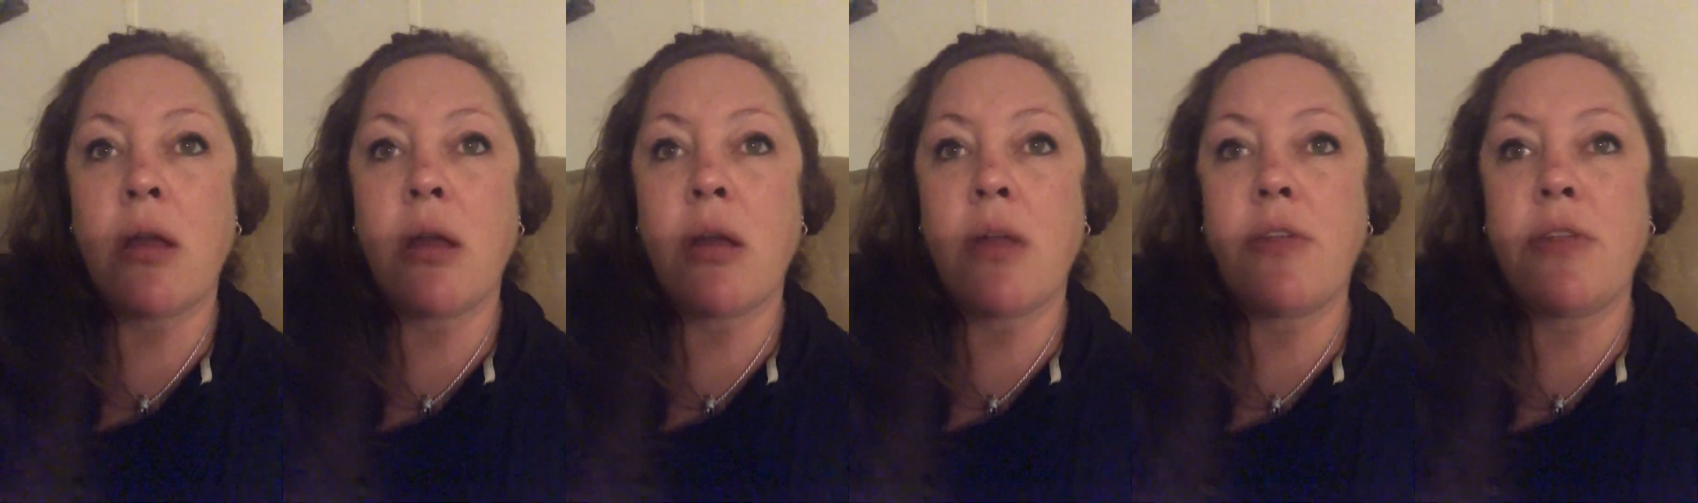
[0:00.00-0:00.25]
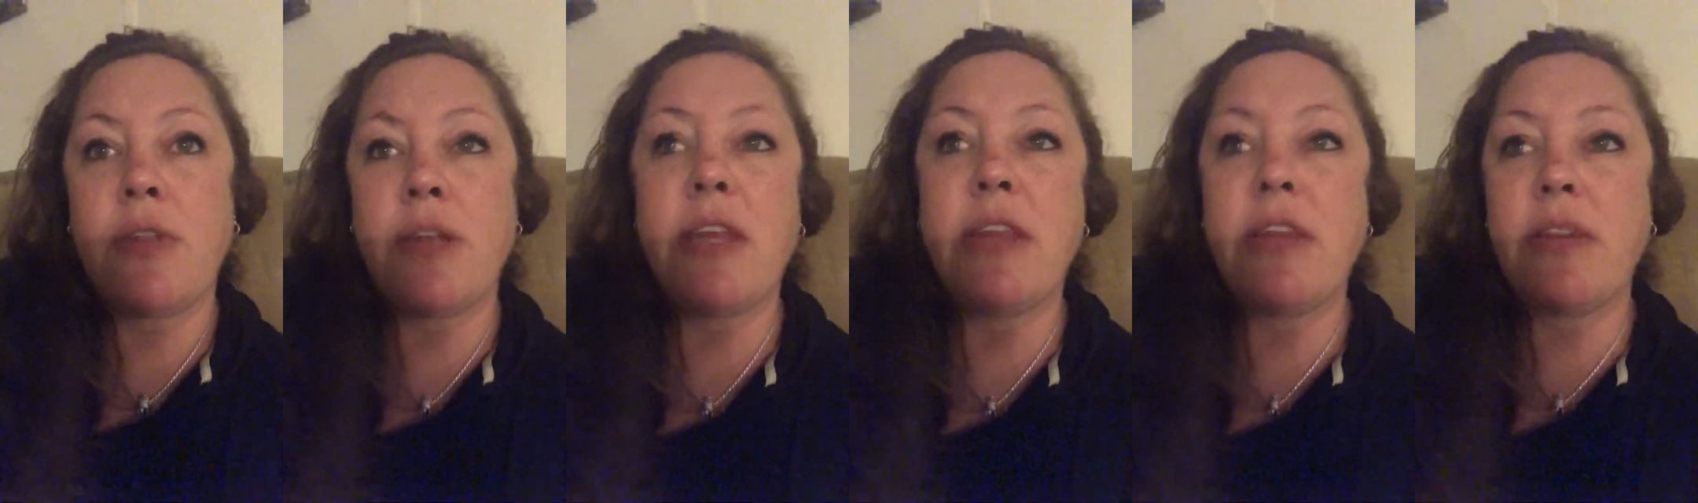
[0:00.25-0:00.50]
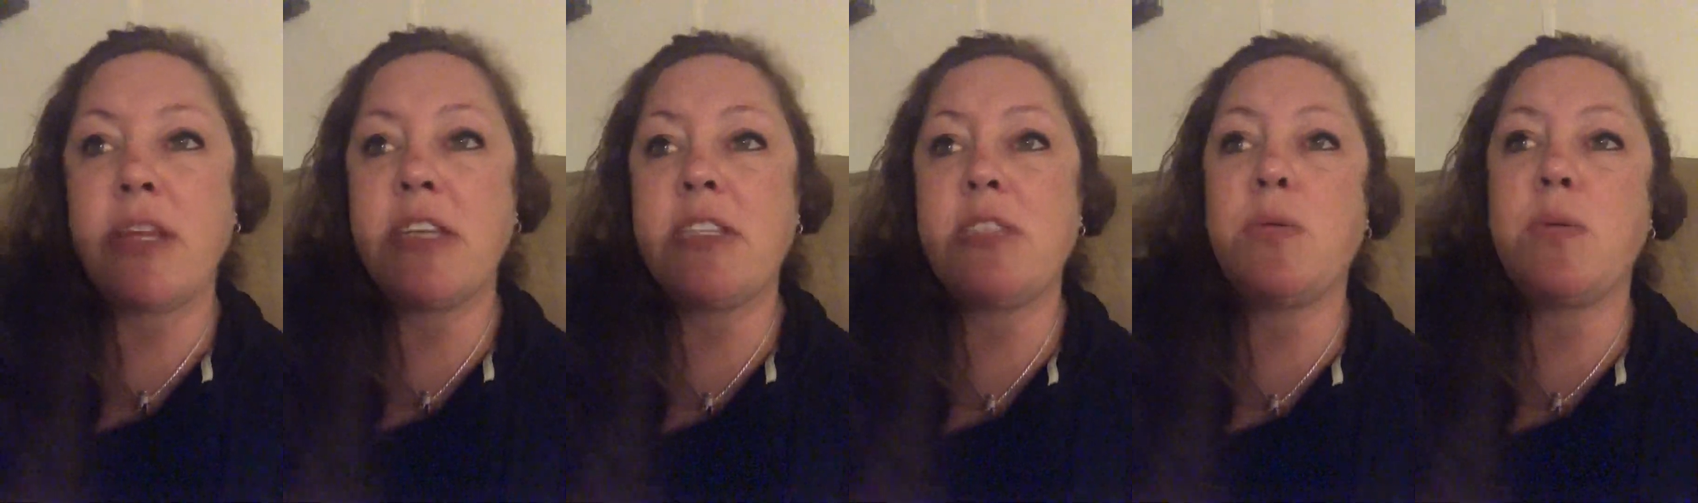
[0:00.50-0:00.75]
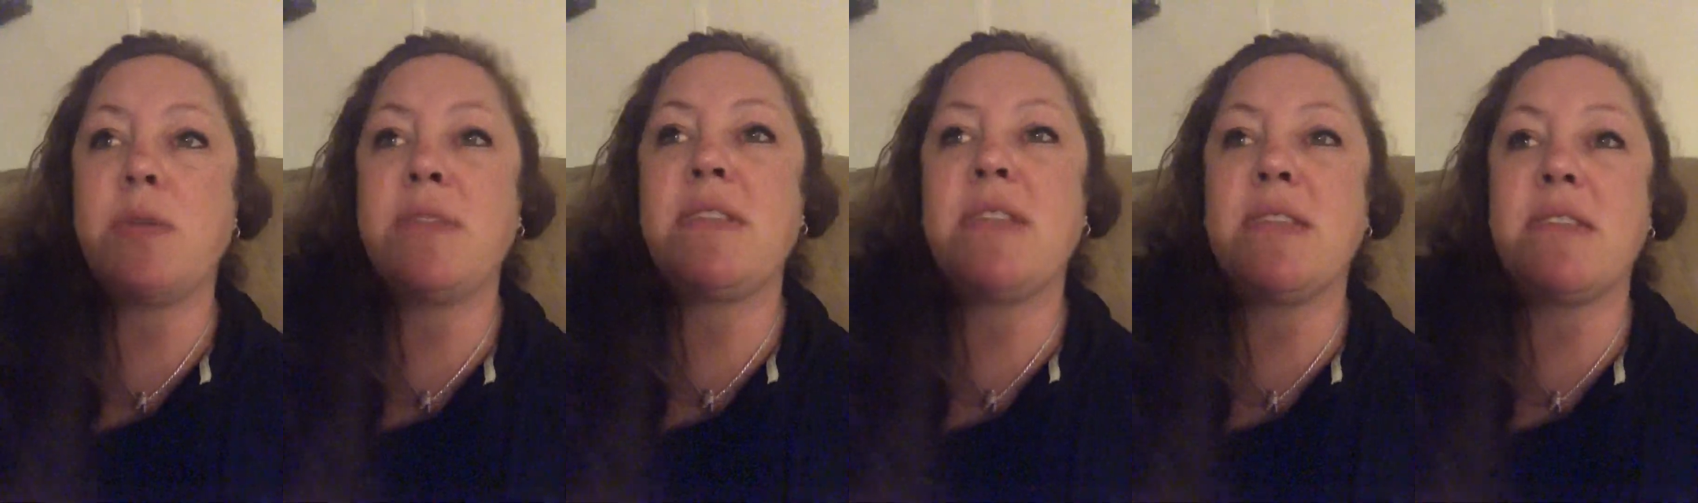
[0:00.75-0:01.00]
This
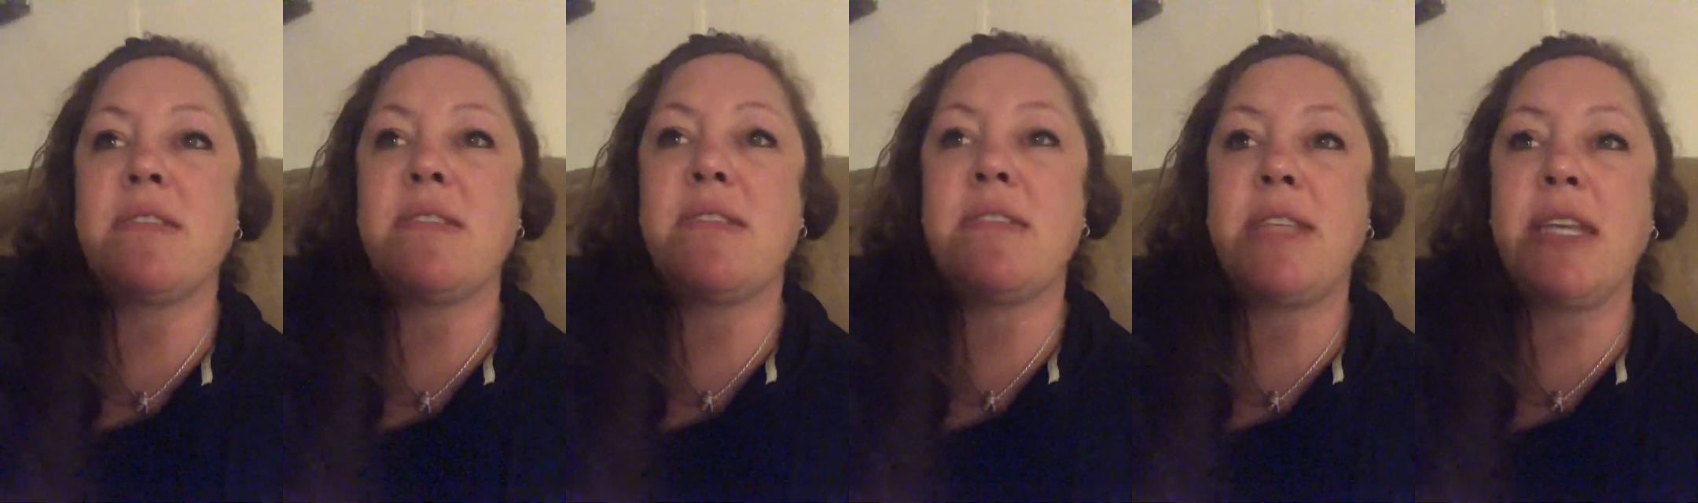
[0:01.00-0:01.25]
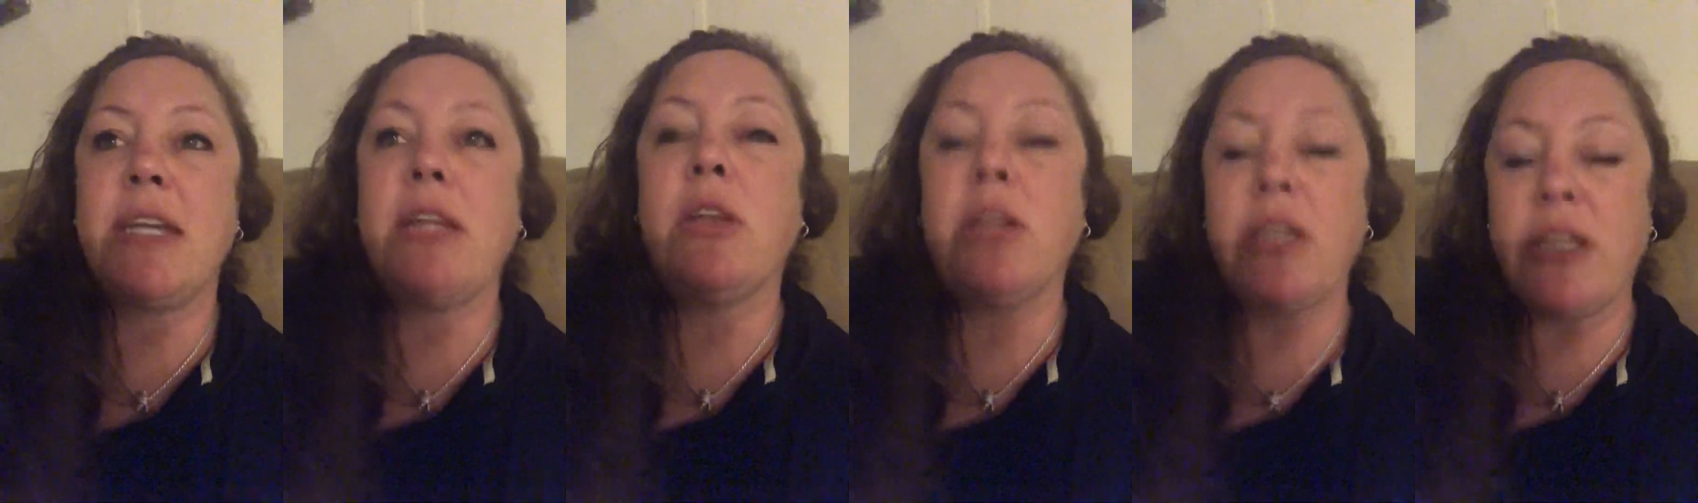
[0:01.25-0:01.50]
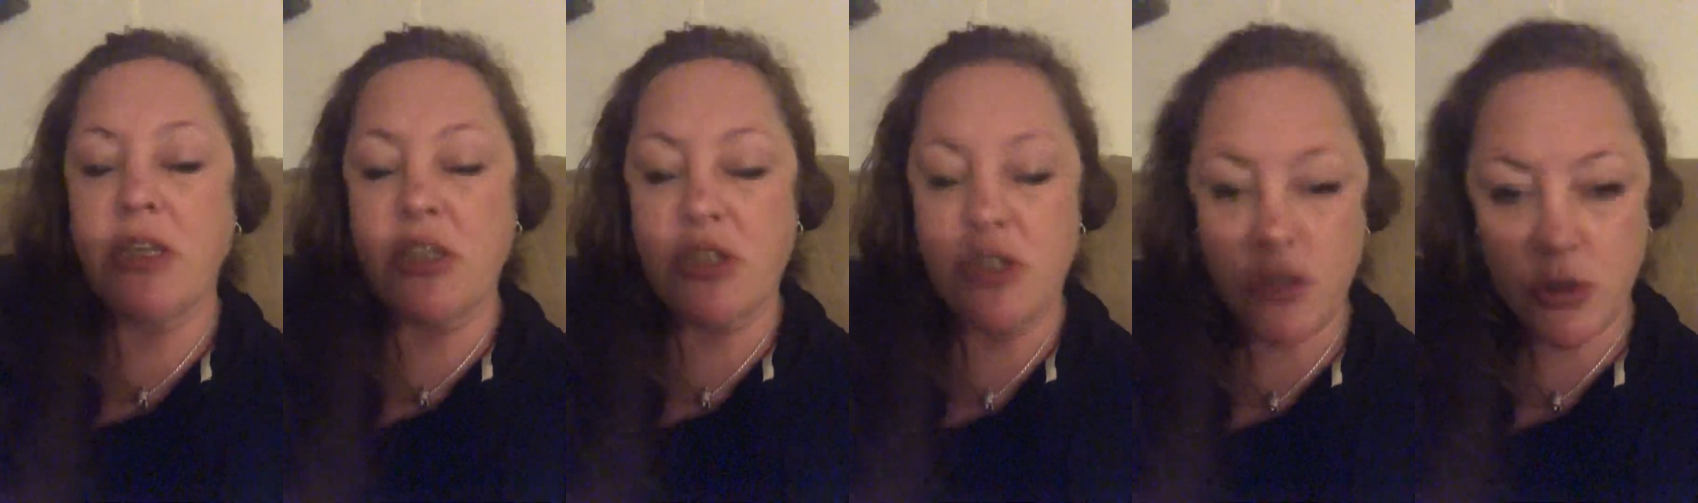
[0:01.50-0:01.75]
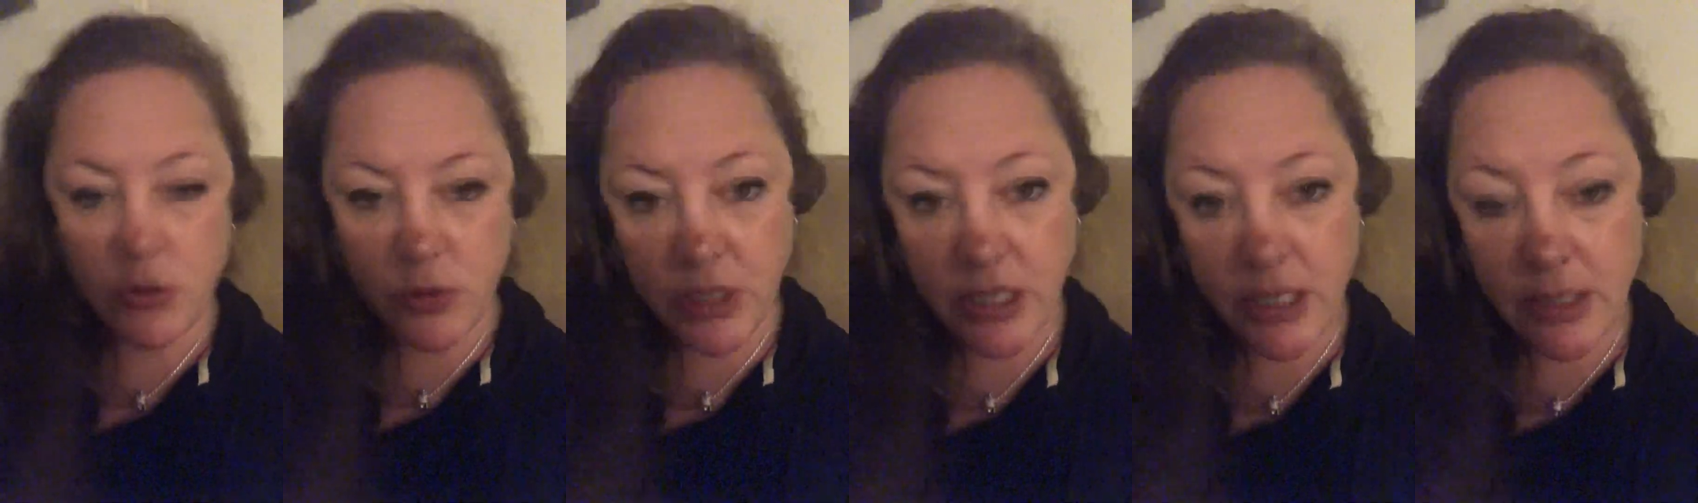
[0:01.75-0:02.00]
was the steel
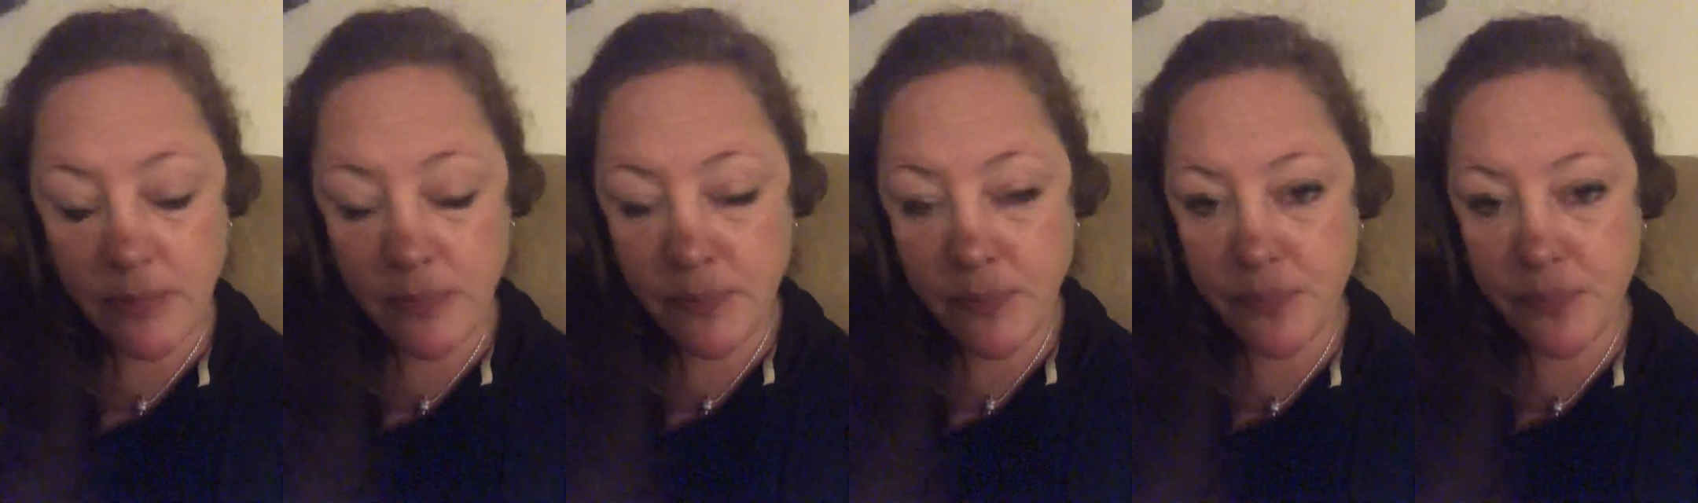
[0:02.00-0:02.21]
industry.